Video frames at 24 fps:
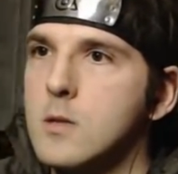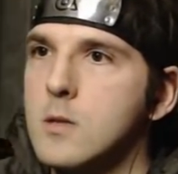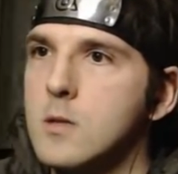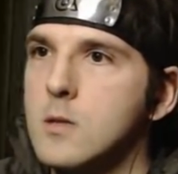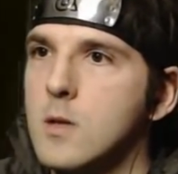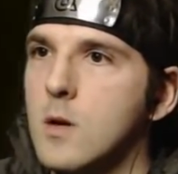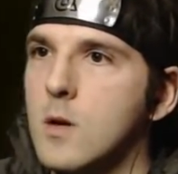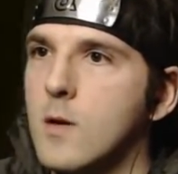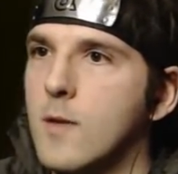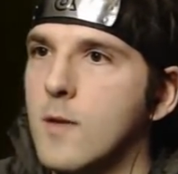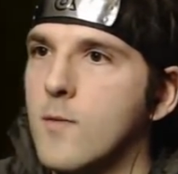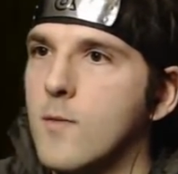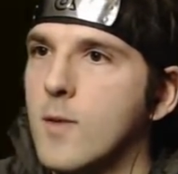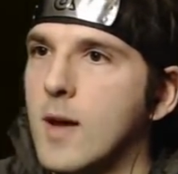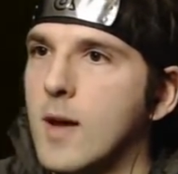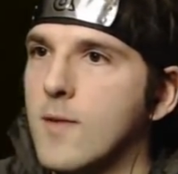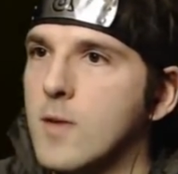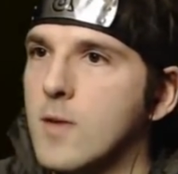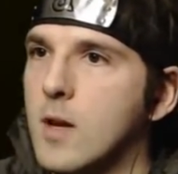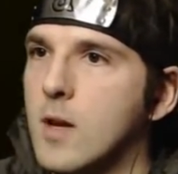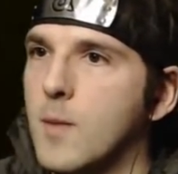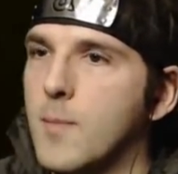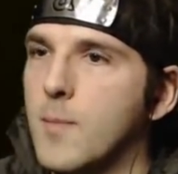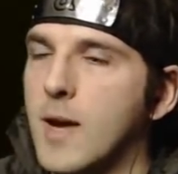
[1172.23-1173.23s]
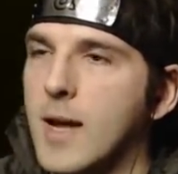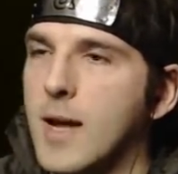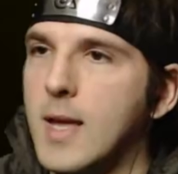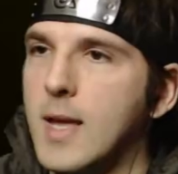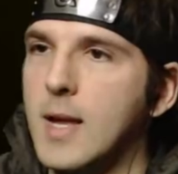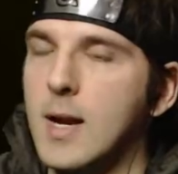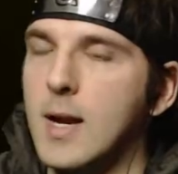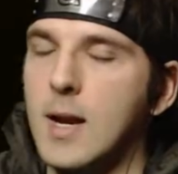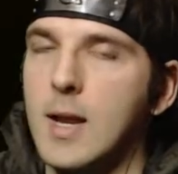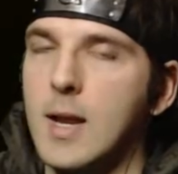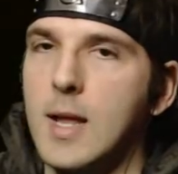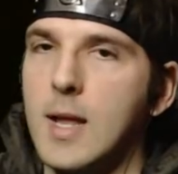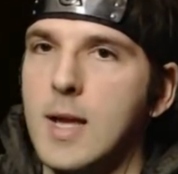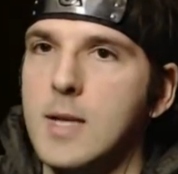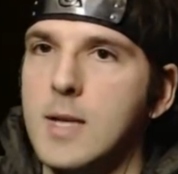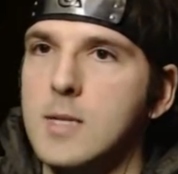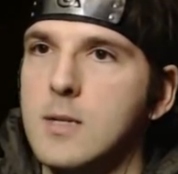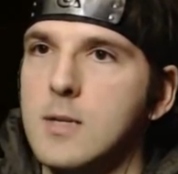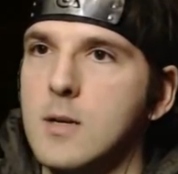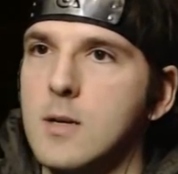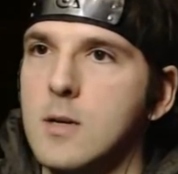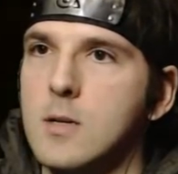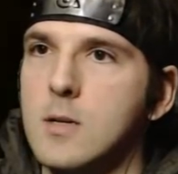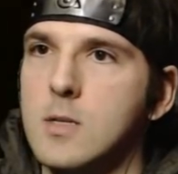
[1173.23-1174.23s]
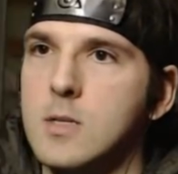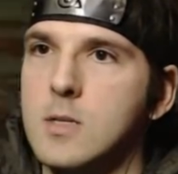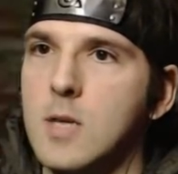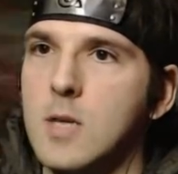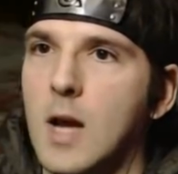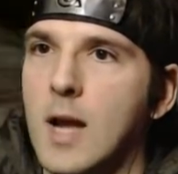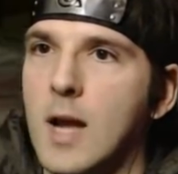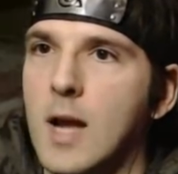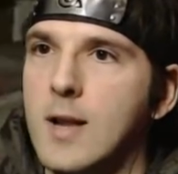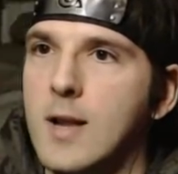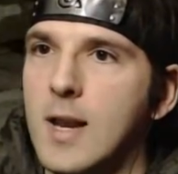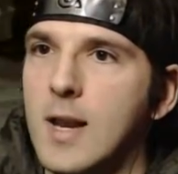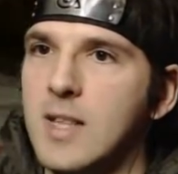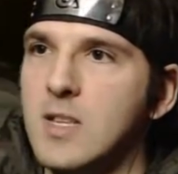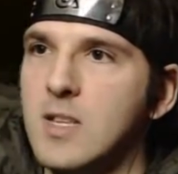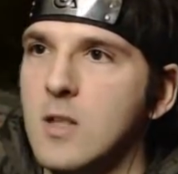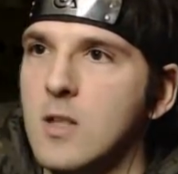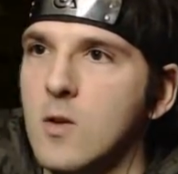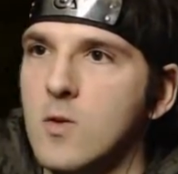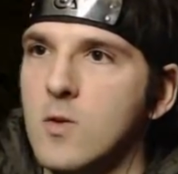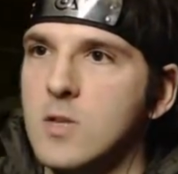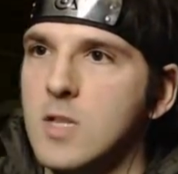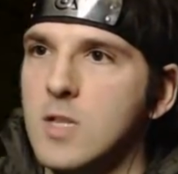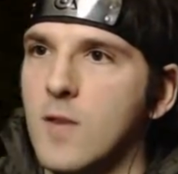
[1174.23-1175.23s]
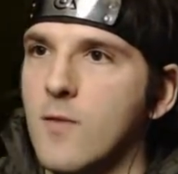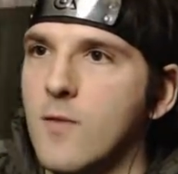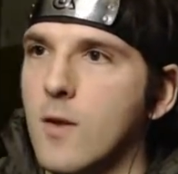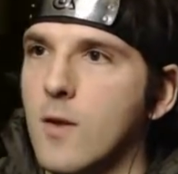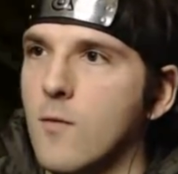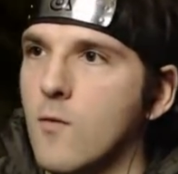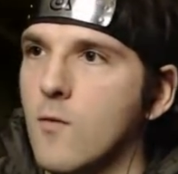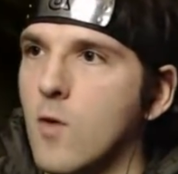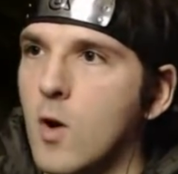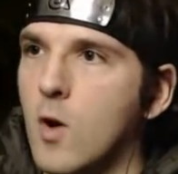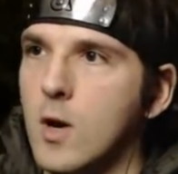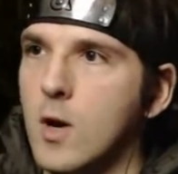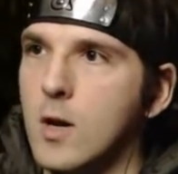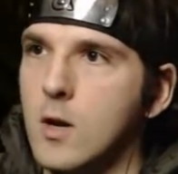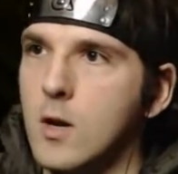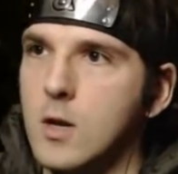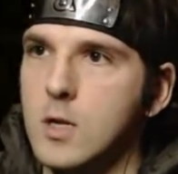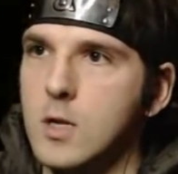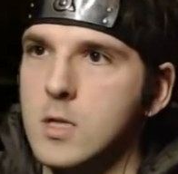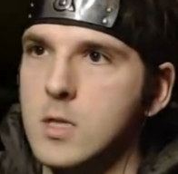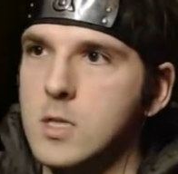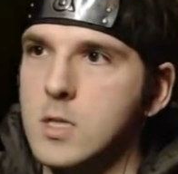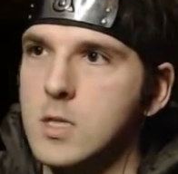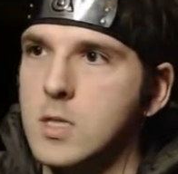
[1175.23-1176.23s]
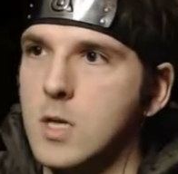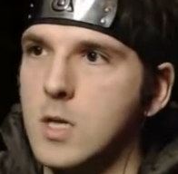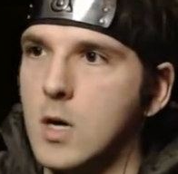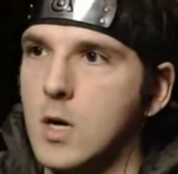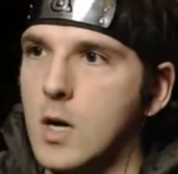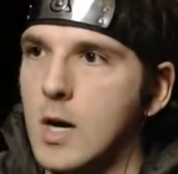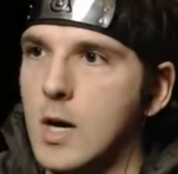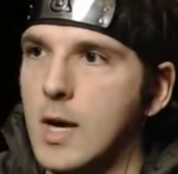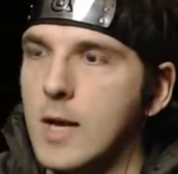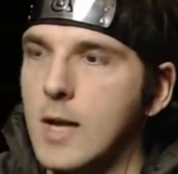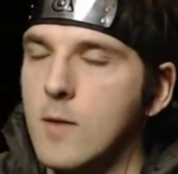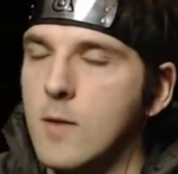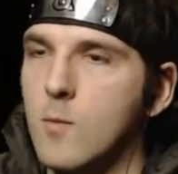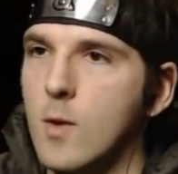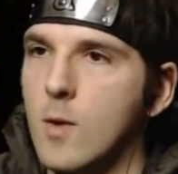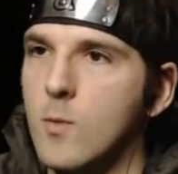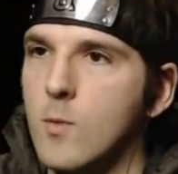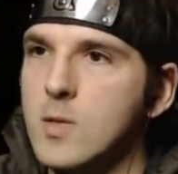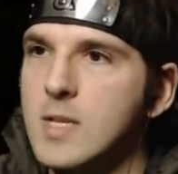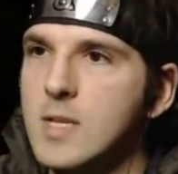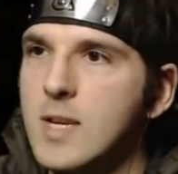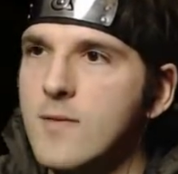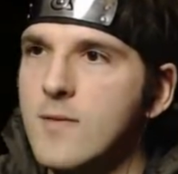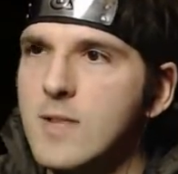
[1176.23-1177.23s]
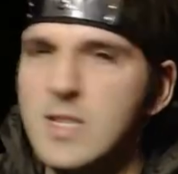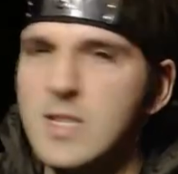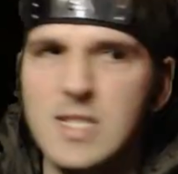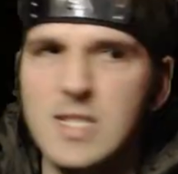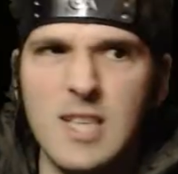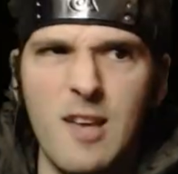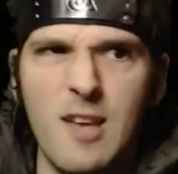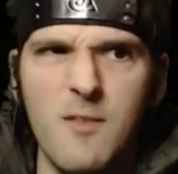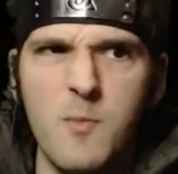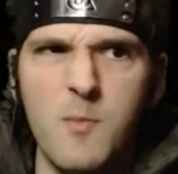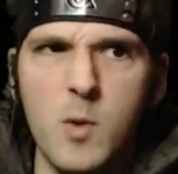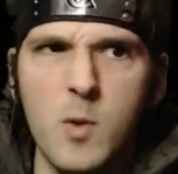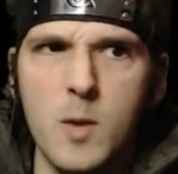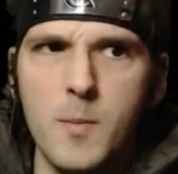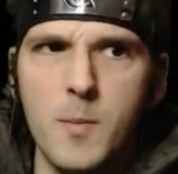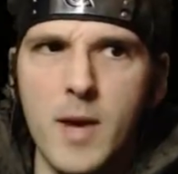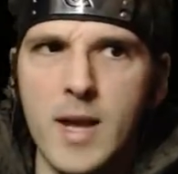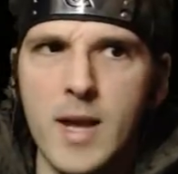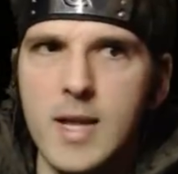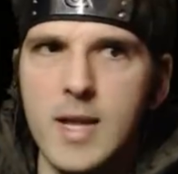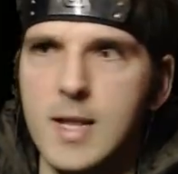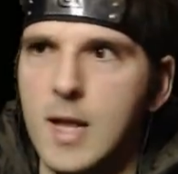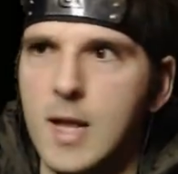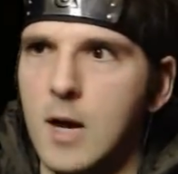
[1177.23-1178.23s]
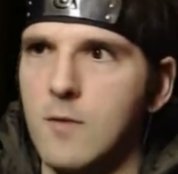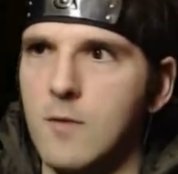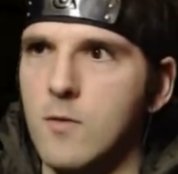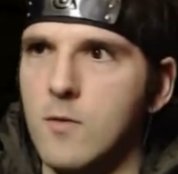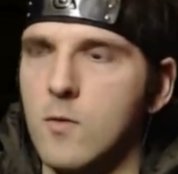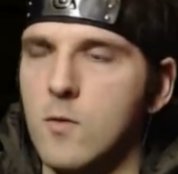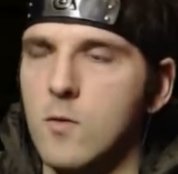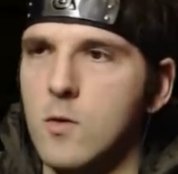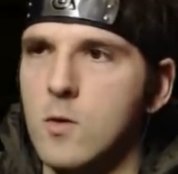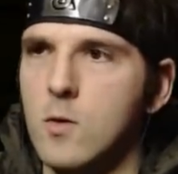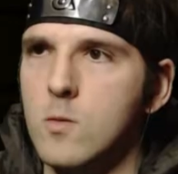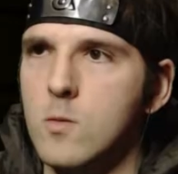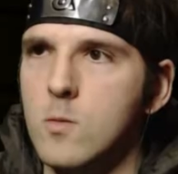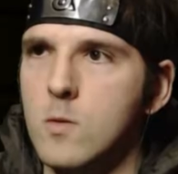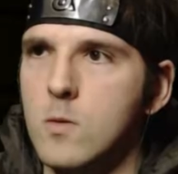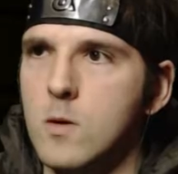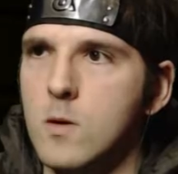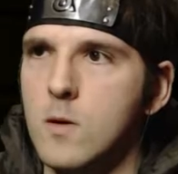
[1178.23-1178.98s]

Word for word: So if we have to come back here later, because I collected a lot of stuff and I'm right, I'm going to die. Wait, was there even a save point back in the other room?